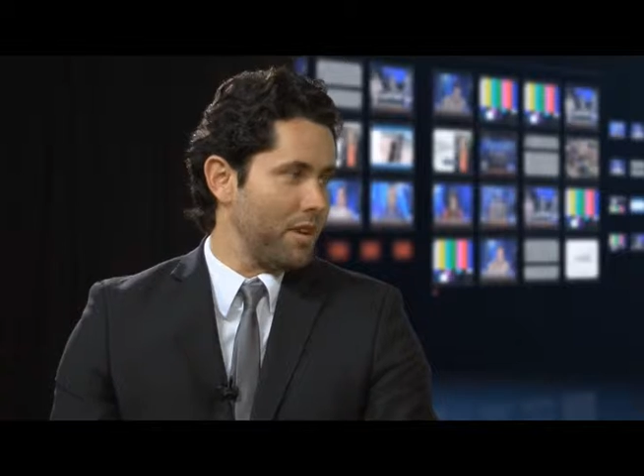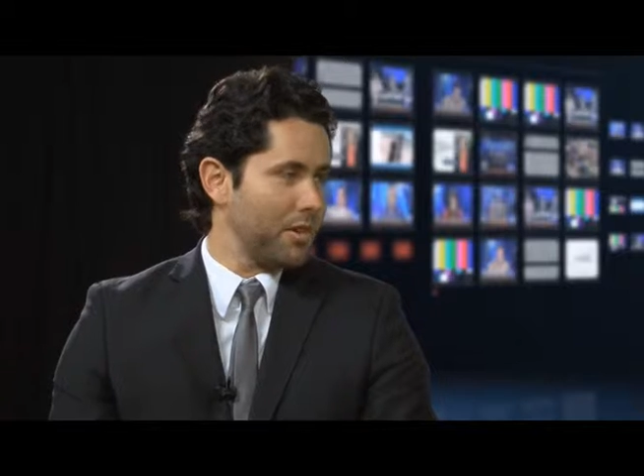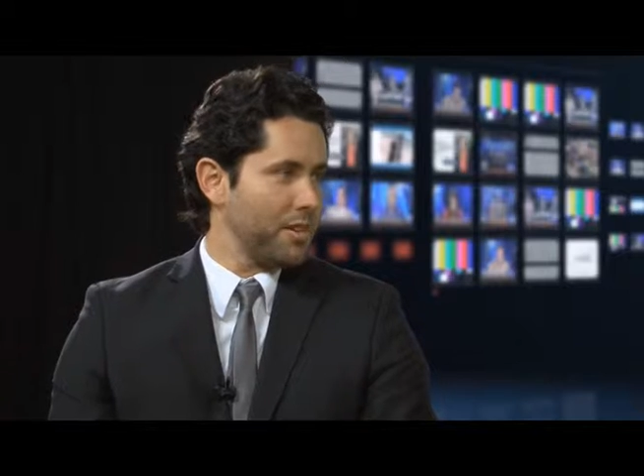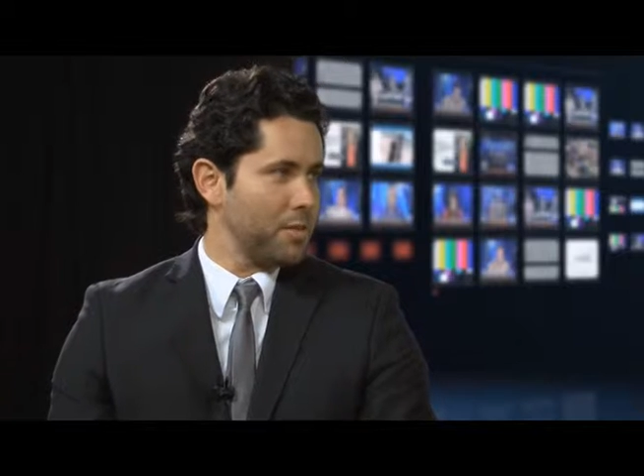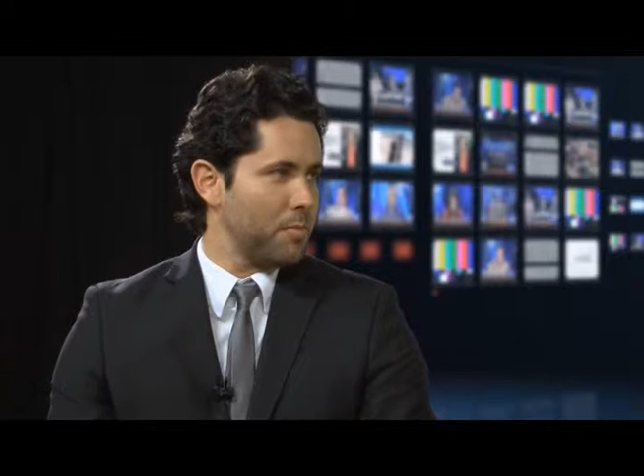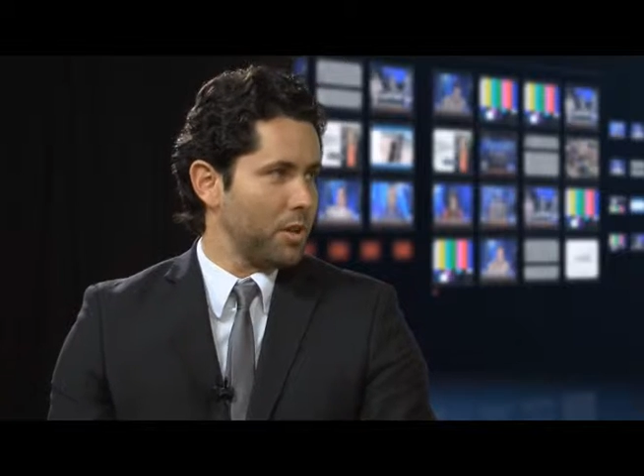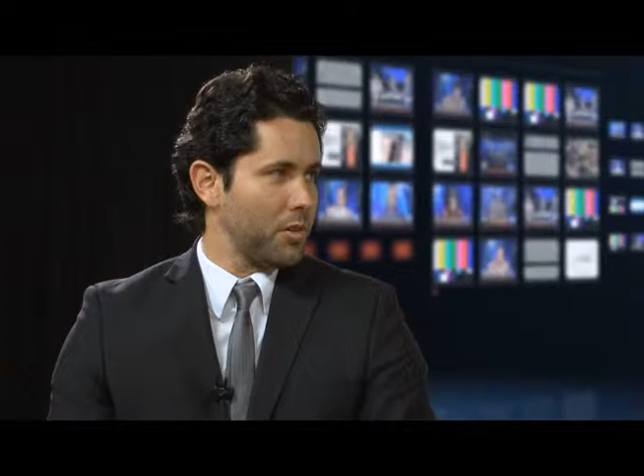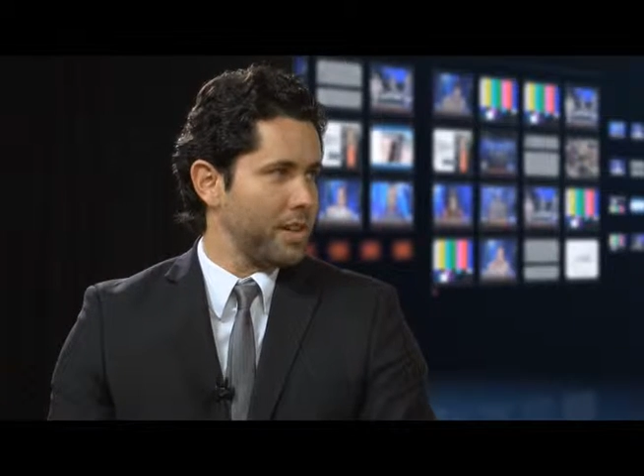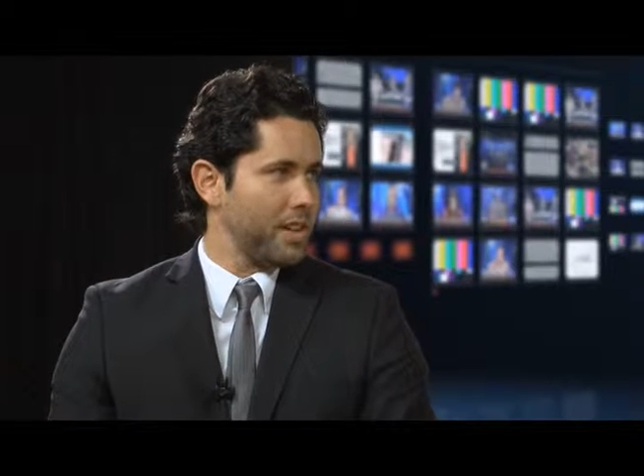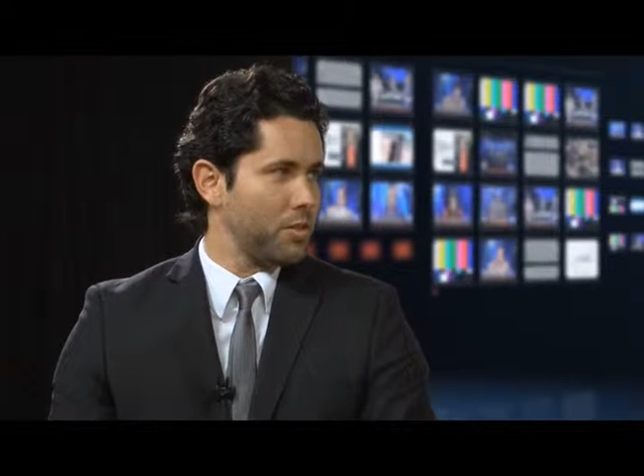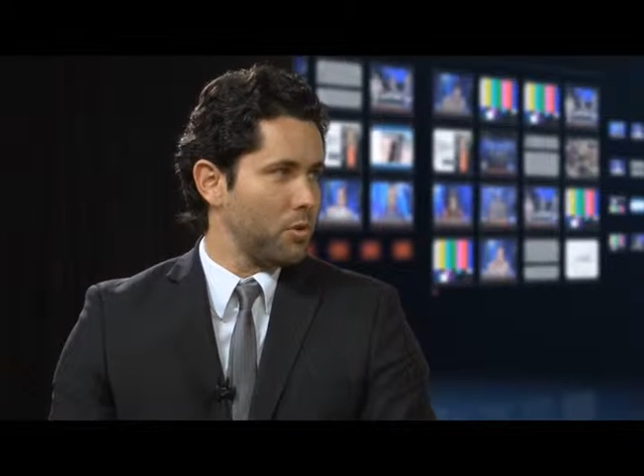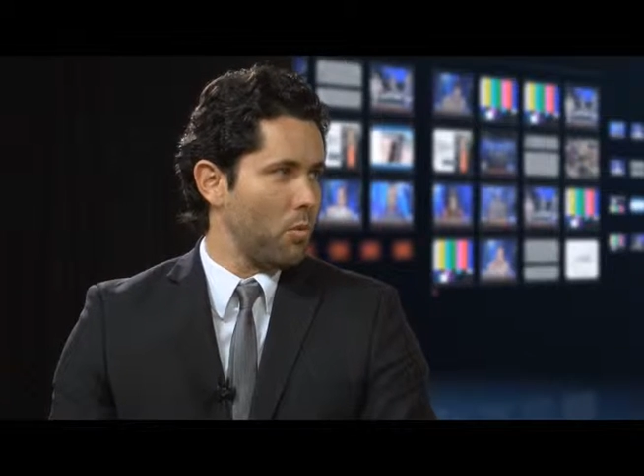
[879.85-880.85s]
various Puerto
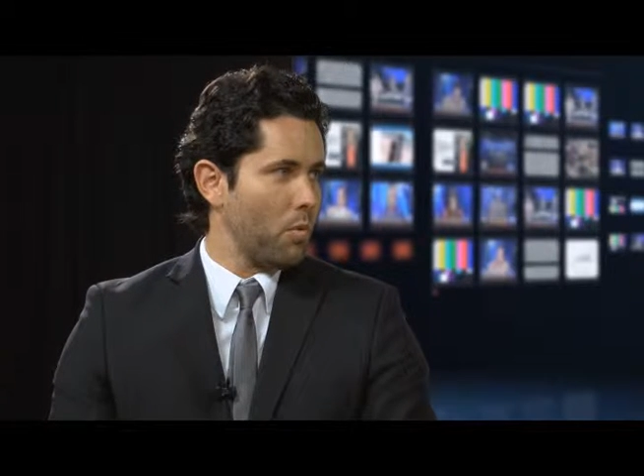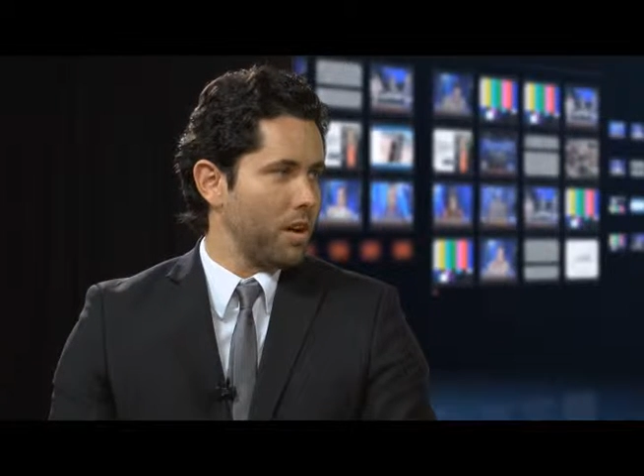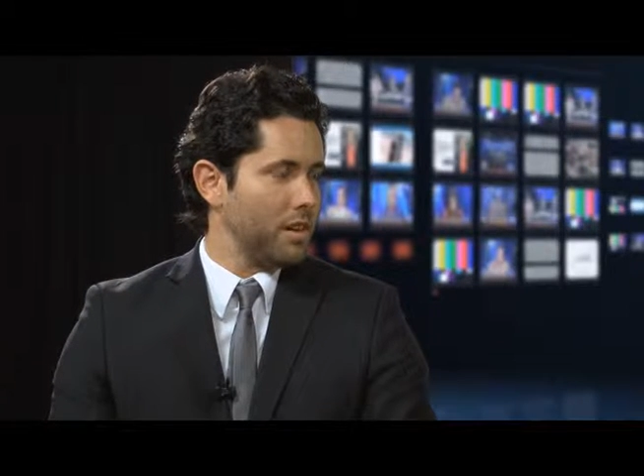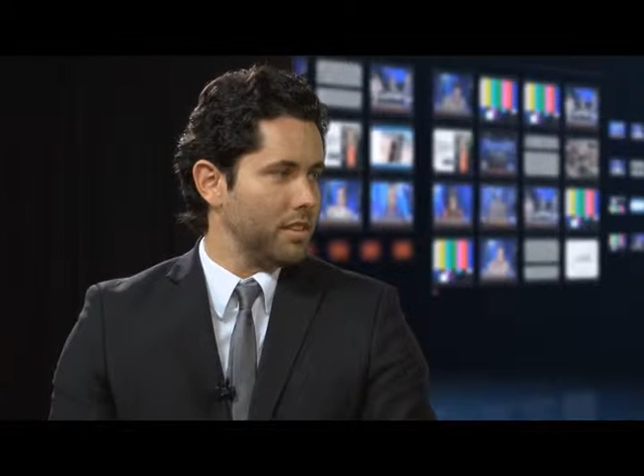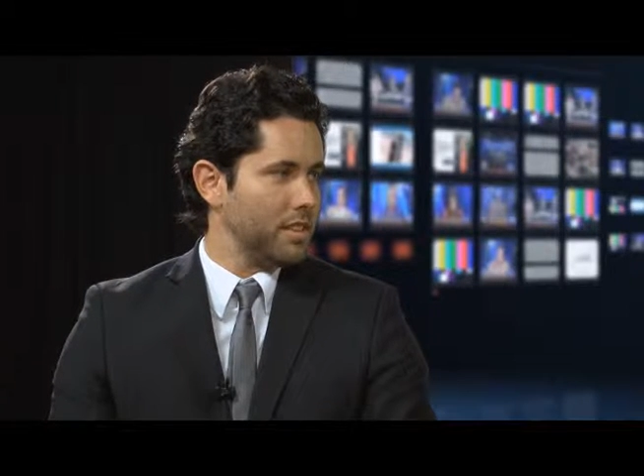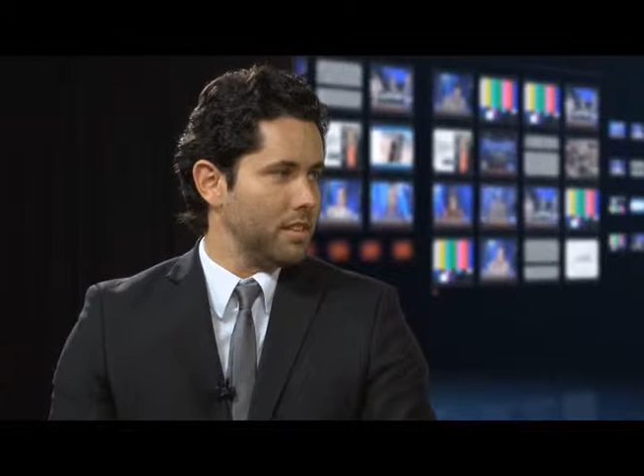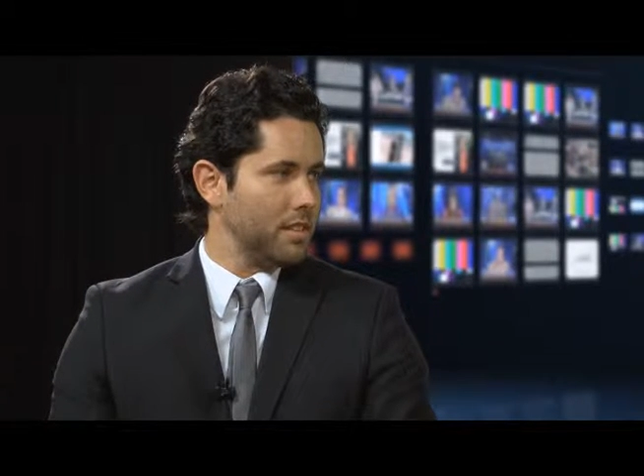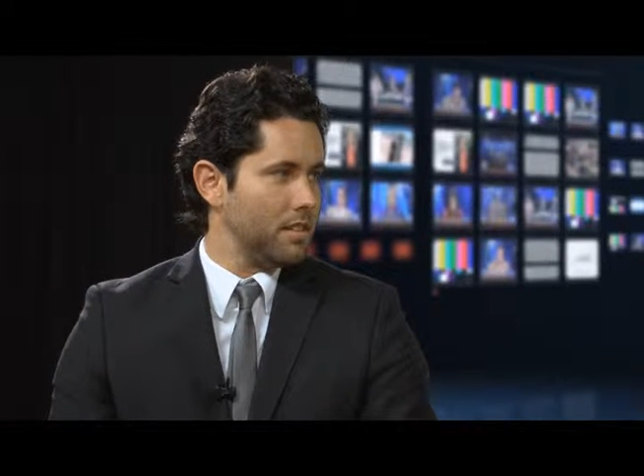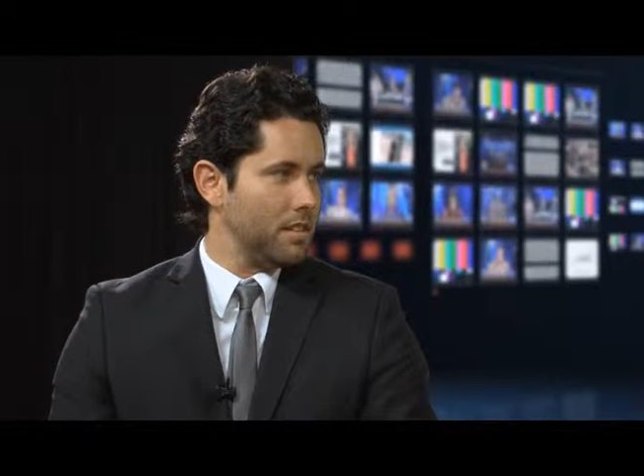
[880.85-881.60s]
Ricans who work on the